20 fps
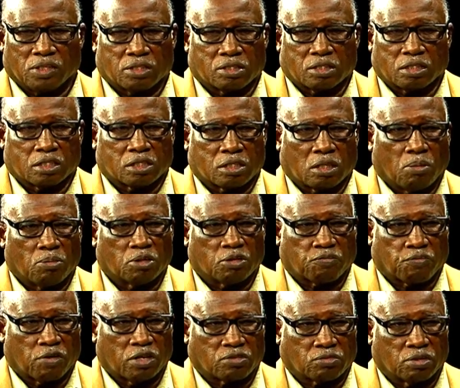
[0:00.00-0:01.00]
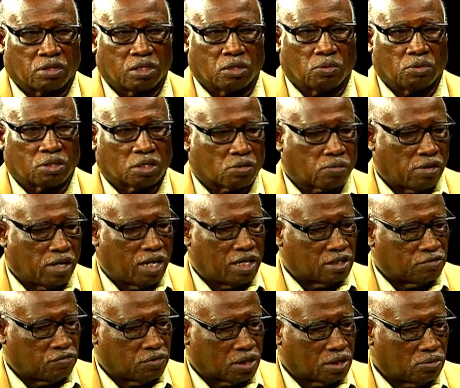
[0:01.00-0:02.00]
just almost frustrating. You want to cry. You
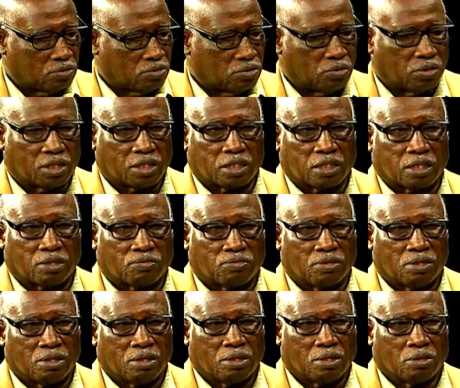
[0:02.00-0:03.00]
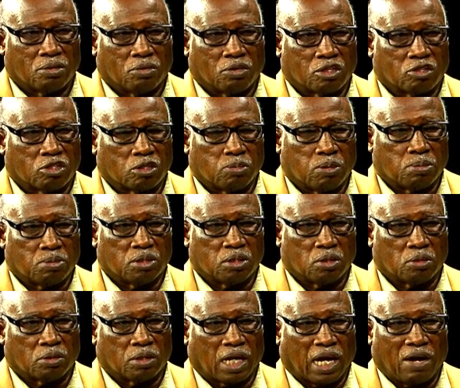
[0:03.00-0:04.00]
figure, what are these people
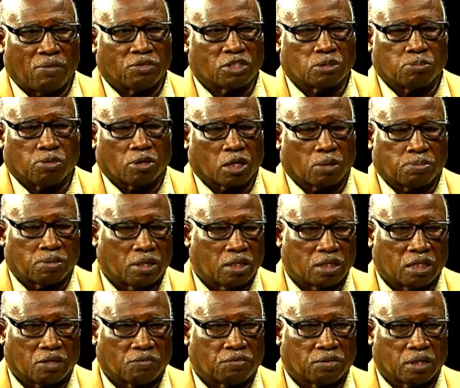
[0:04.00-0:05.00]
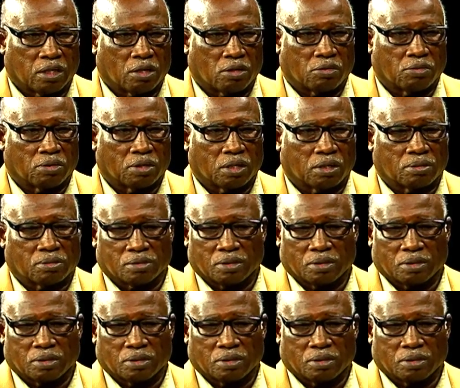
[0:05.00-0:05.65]
doing? I was brought up in a different era where